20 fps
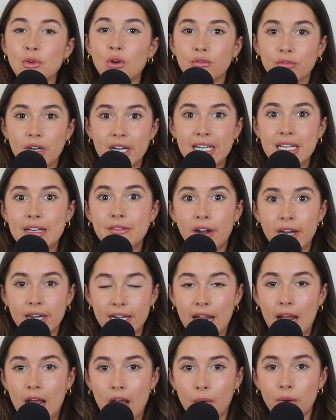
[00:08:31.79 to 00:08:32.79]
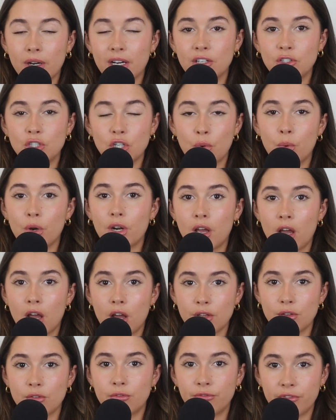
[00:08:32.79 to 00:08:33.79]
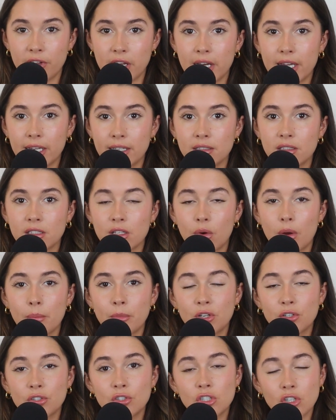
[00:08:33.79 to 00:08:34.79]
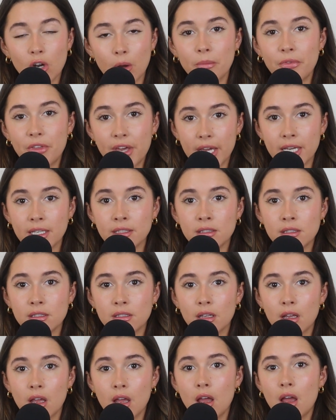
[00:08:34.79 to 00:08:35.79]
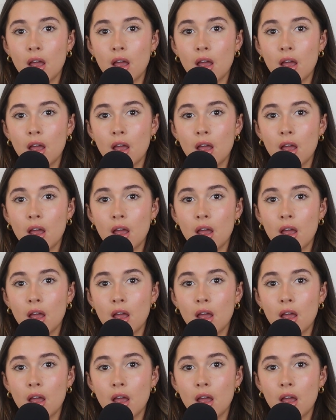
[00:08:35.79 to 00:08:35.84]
not ready right now and I don't want to hurt your feelings. So I'm going to stop this